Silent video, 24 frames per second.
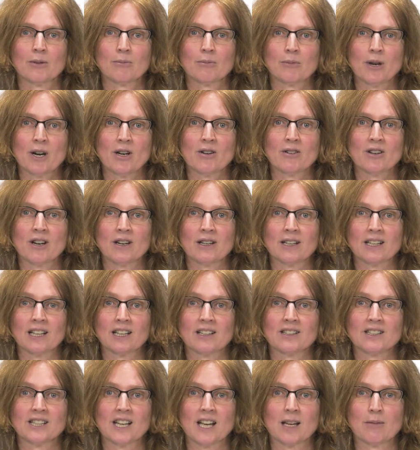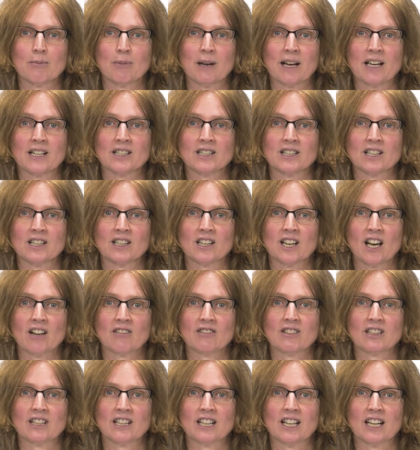Probing can take place
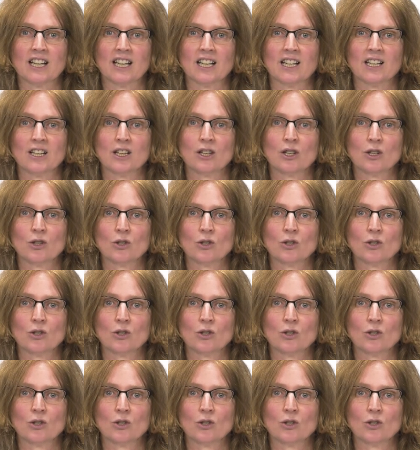concurrently